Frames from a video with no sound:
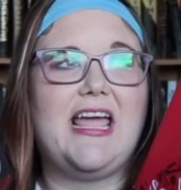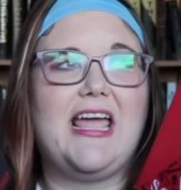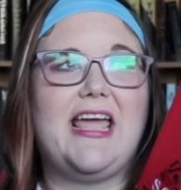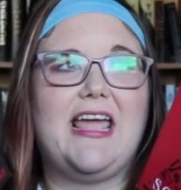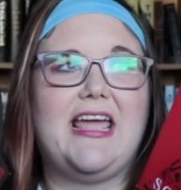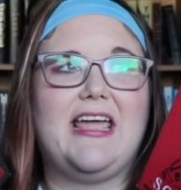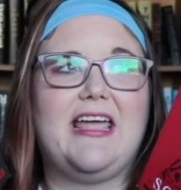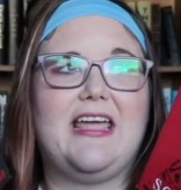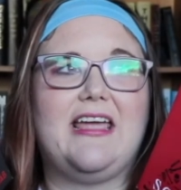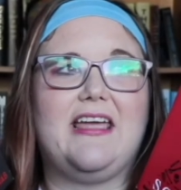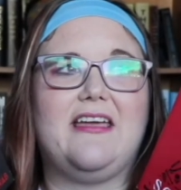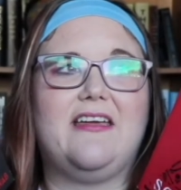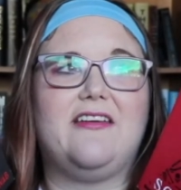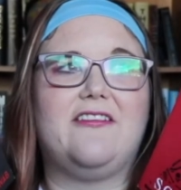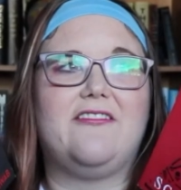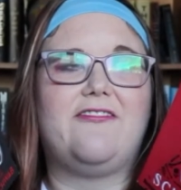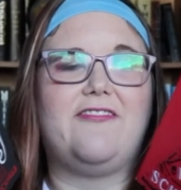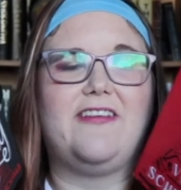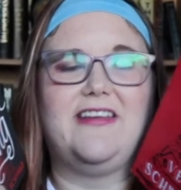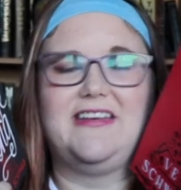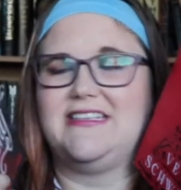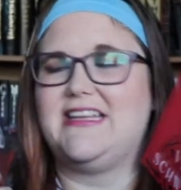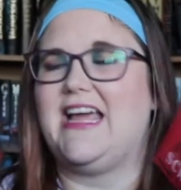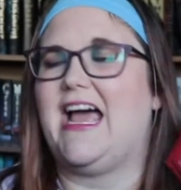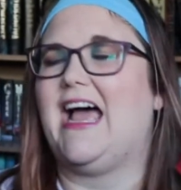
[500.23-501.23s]
a
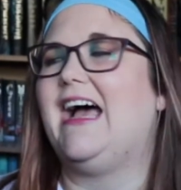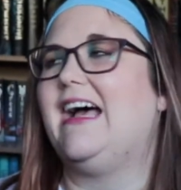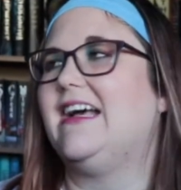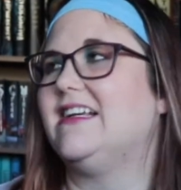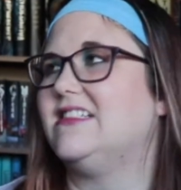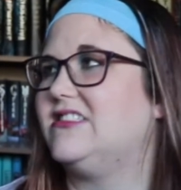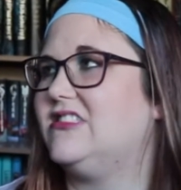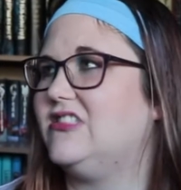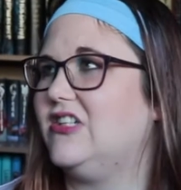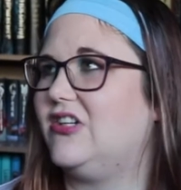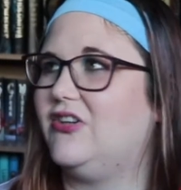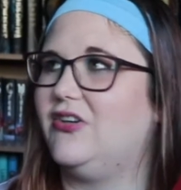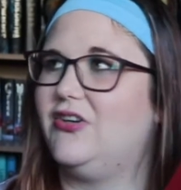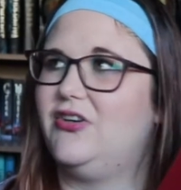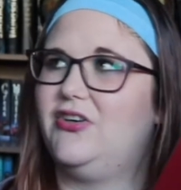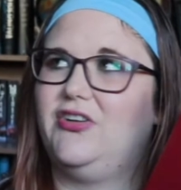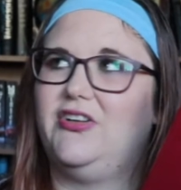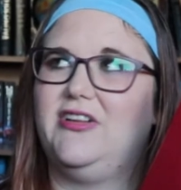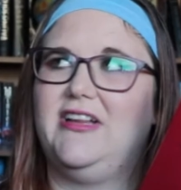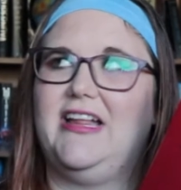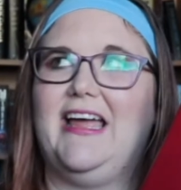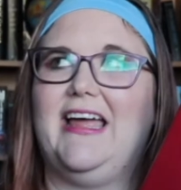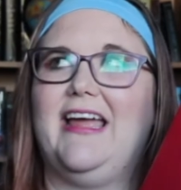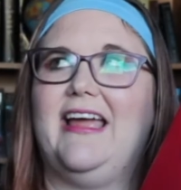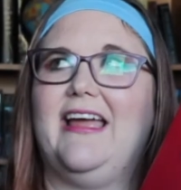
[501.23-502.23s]

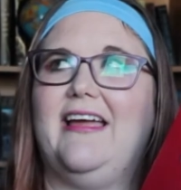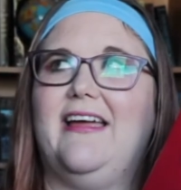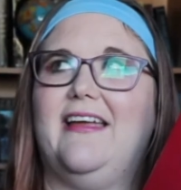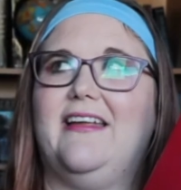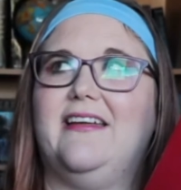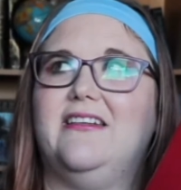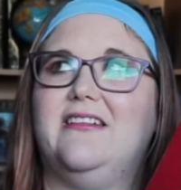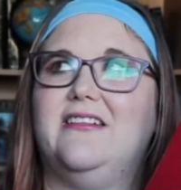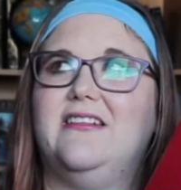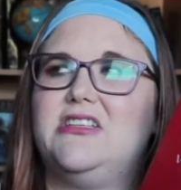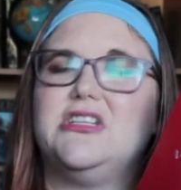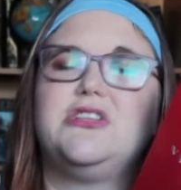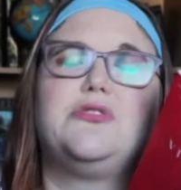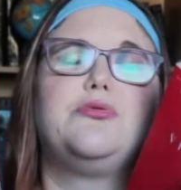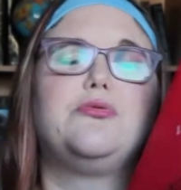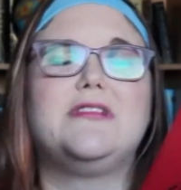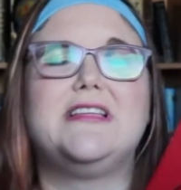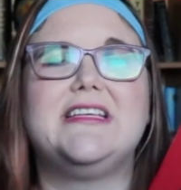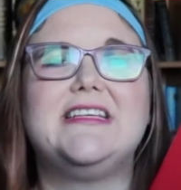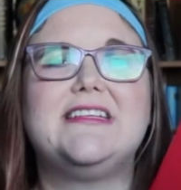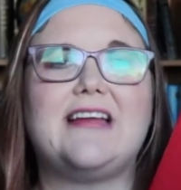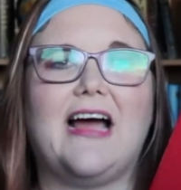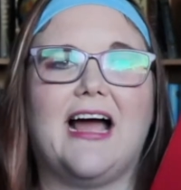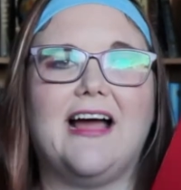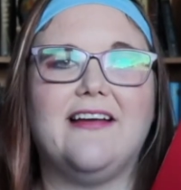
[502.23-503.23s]
fantastical and just
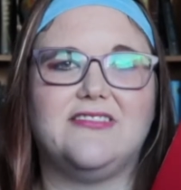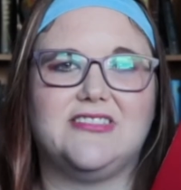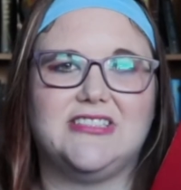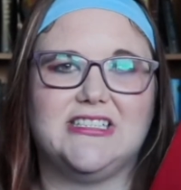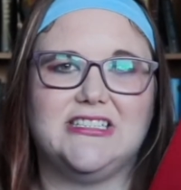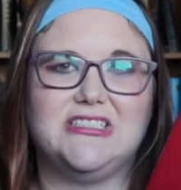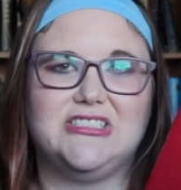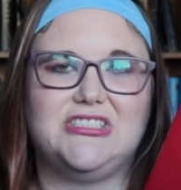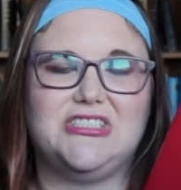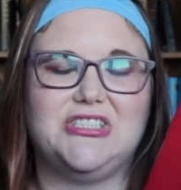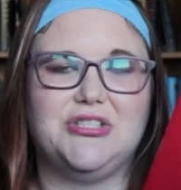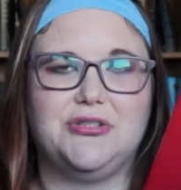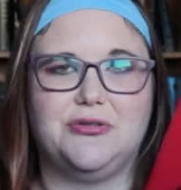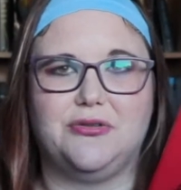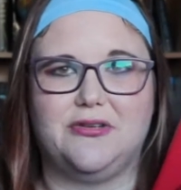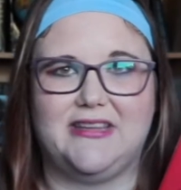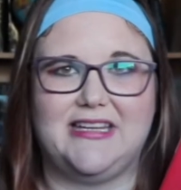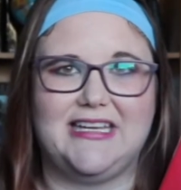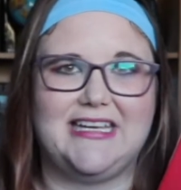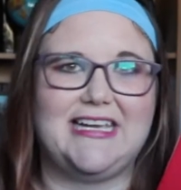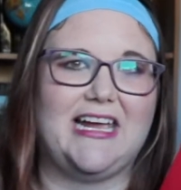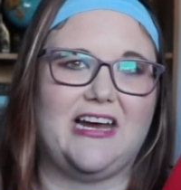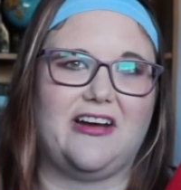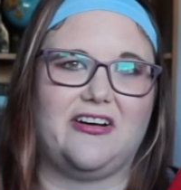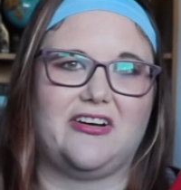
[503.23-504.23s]
really dives into the
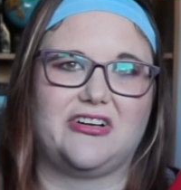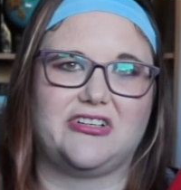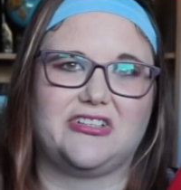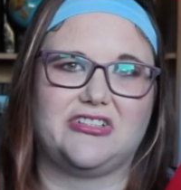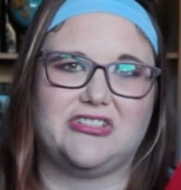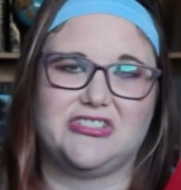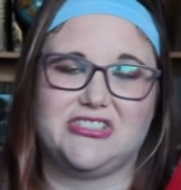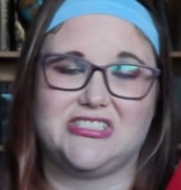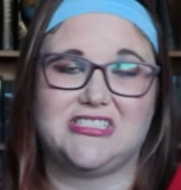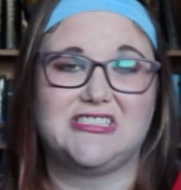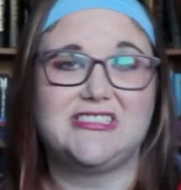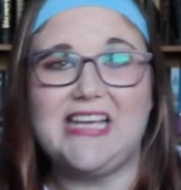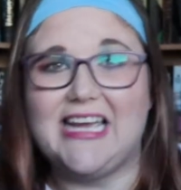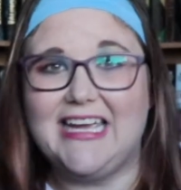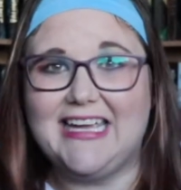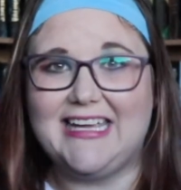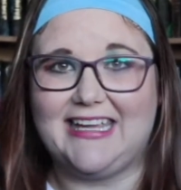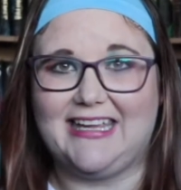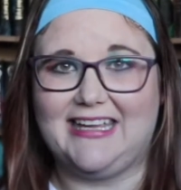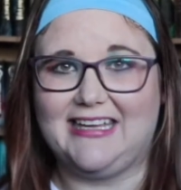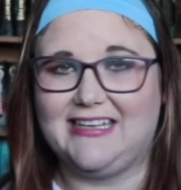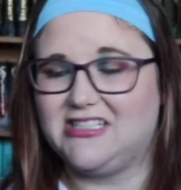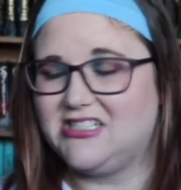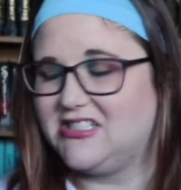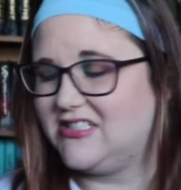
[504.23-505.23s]
character's
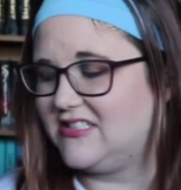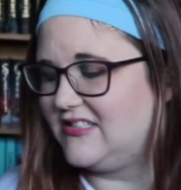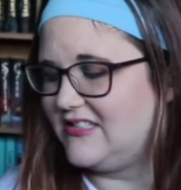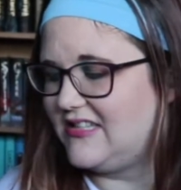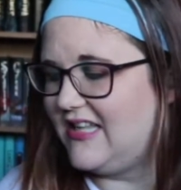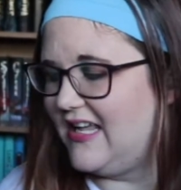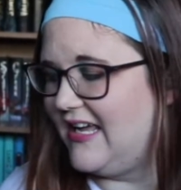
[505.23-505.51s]
psyche, just